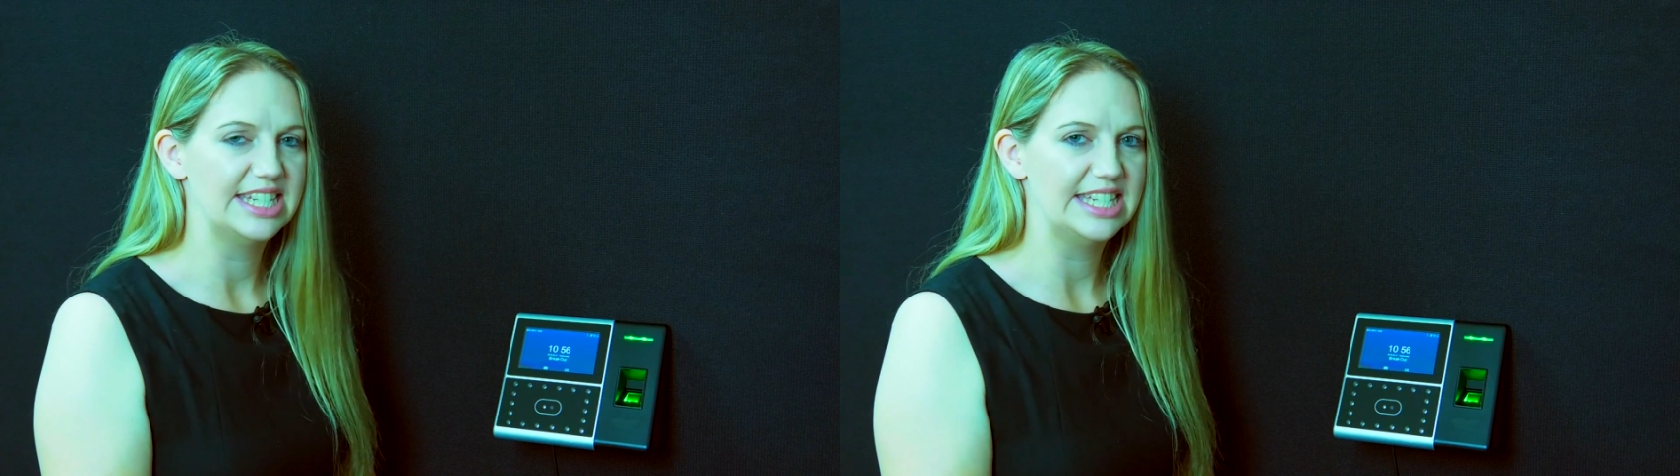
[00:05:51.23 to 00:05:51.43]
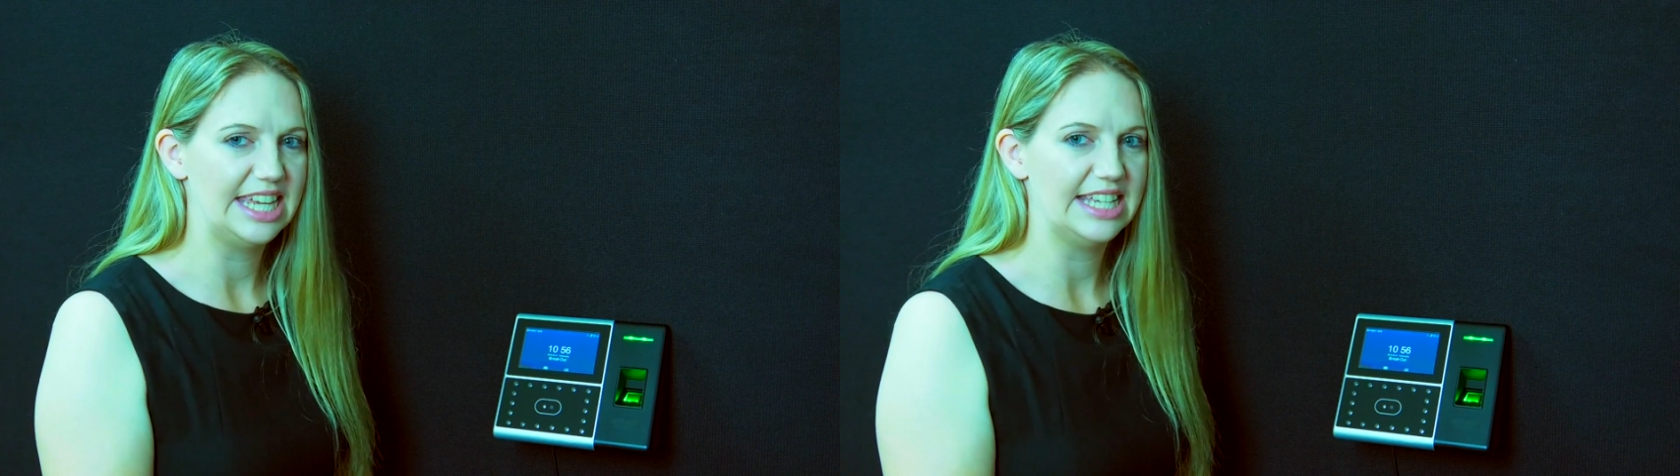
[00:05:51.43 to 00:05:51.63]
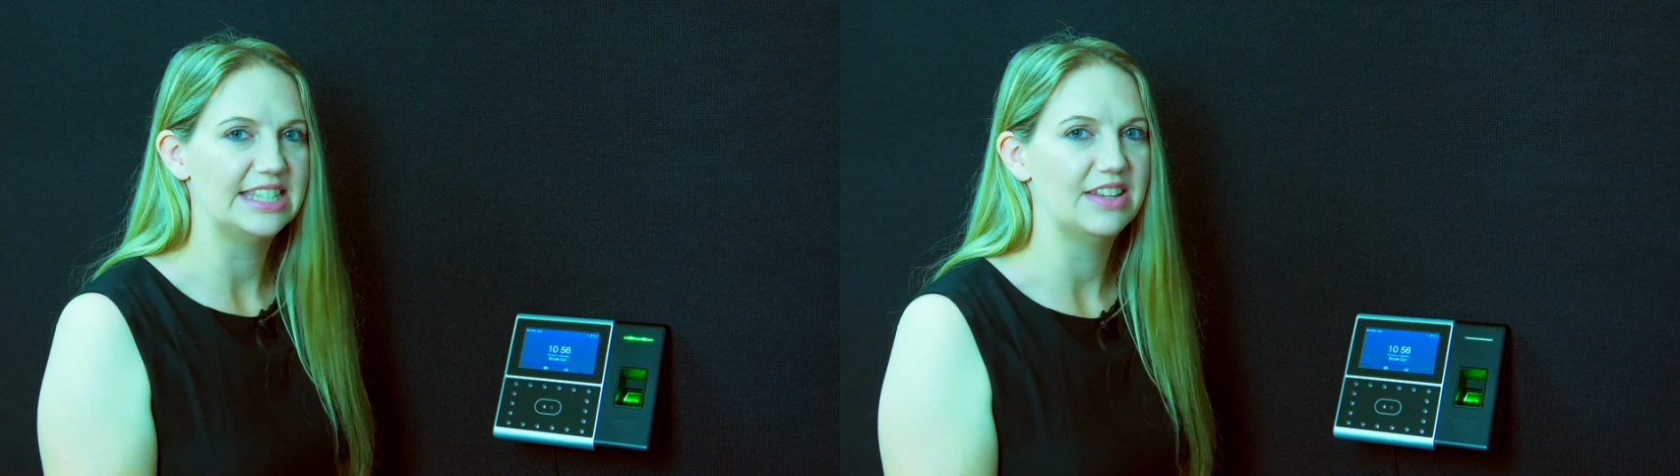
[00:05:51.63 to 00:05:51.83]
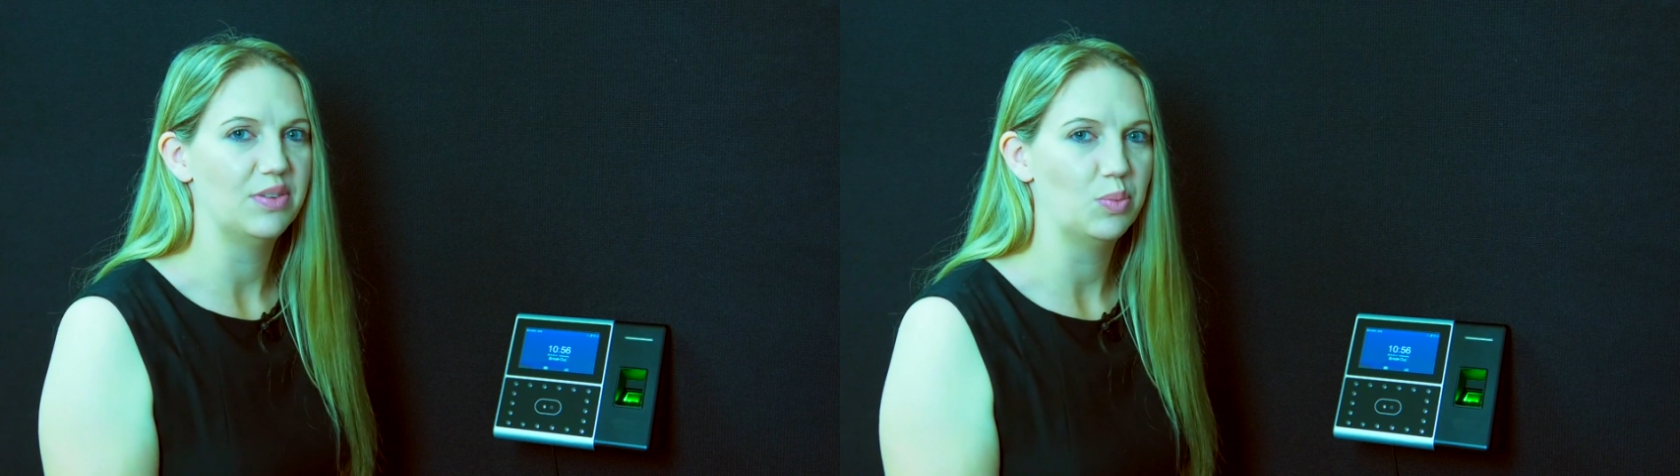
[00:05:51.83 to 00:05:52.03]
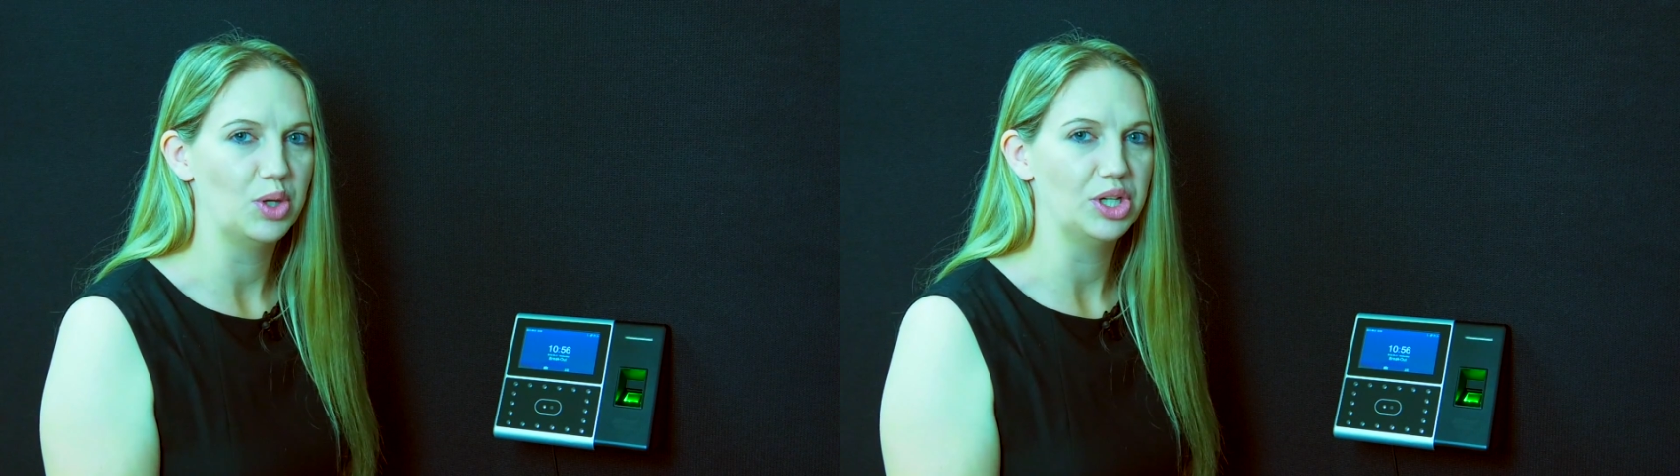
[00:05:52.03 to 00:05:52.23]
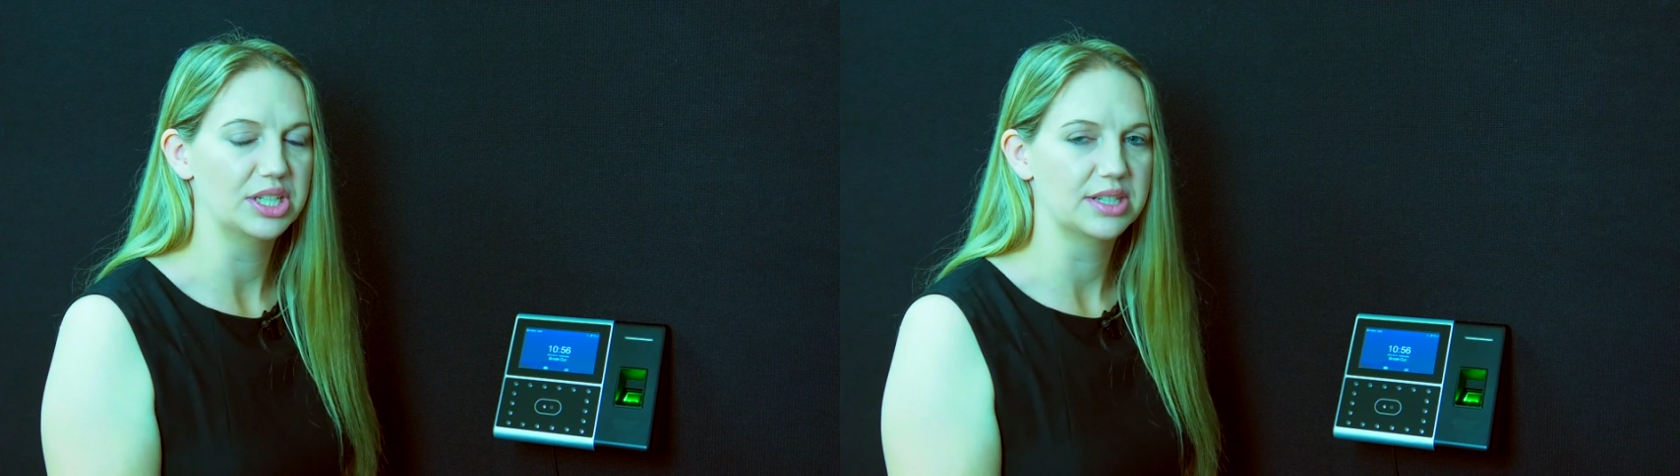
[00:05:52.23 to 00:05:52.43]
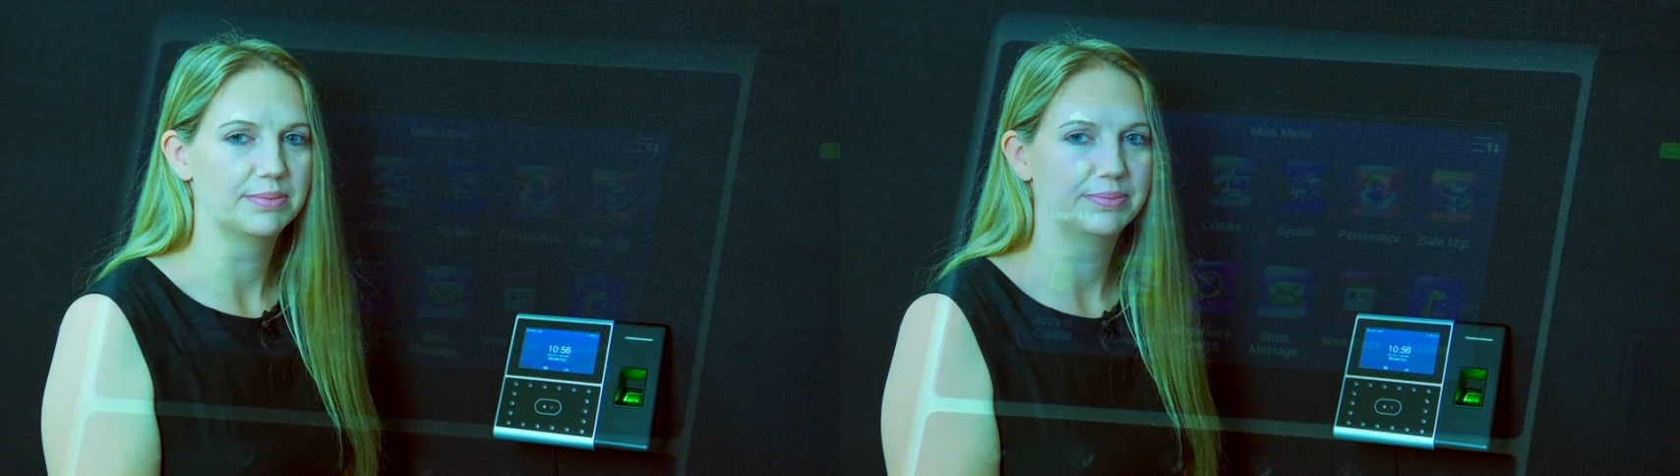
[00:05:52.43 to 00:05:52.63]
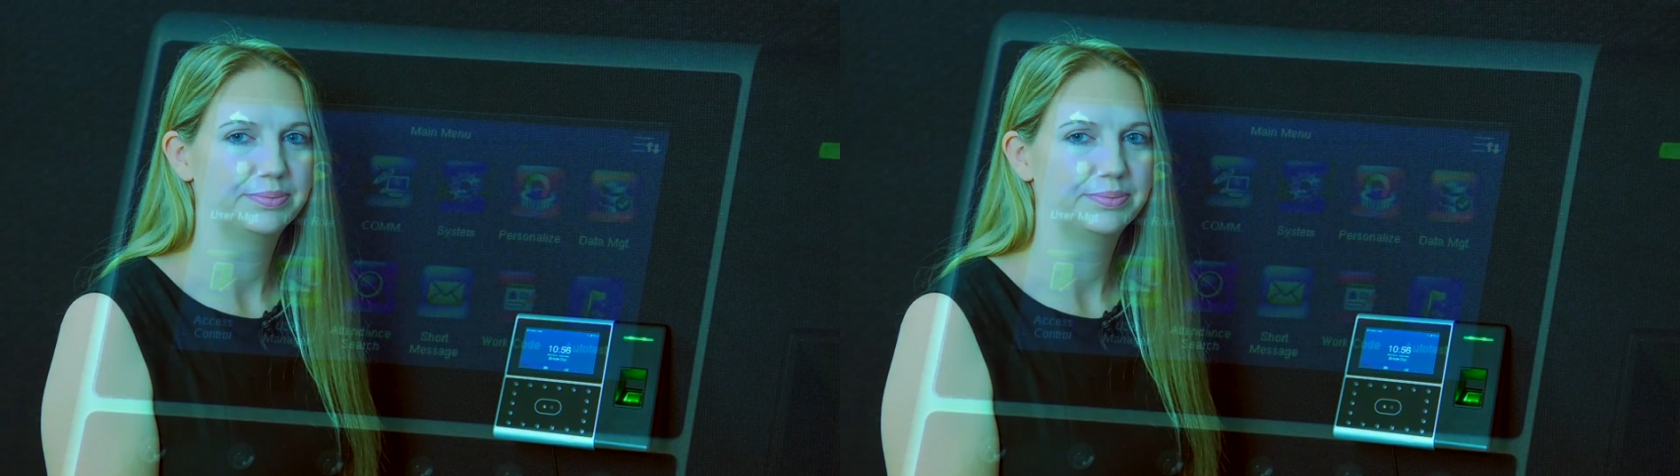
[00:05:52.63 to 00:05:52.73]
to test if it worked.